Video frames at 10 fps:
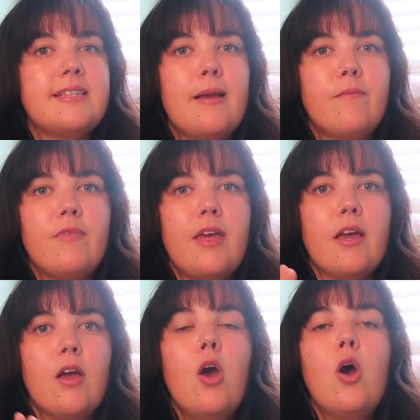Same
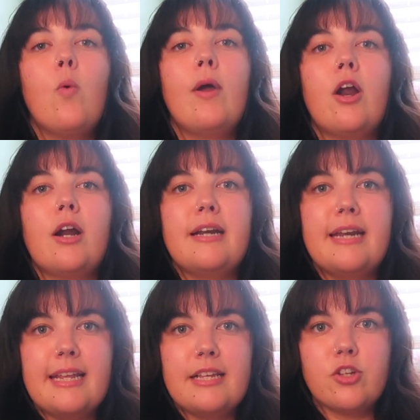thing when our
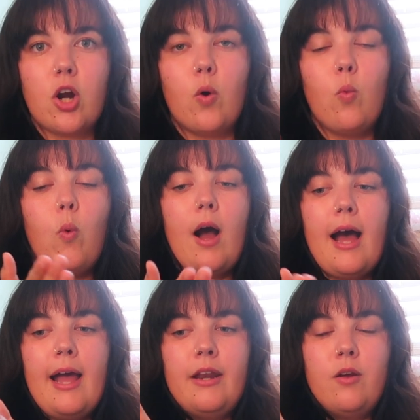knees are
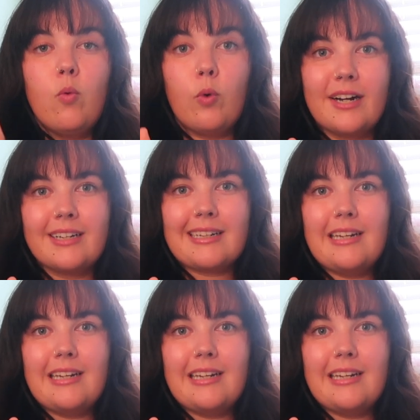wide, we're